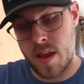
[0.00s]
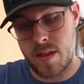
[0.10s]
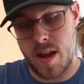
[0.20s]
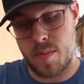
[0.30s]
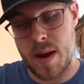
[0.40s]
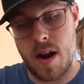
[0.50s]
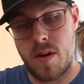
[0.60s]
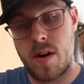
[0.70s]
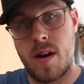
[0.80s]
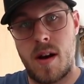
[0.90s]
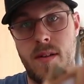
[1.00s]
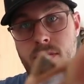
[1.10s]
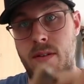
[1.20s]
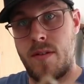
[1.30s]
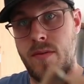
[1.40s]
They are powered
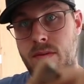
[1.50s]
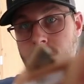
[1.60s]
off of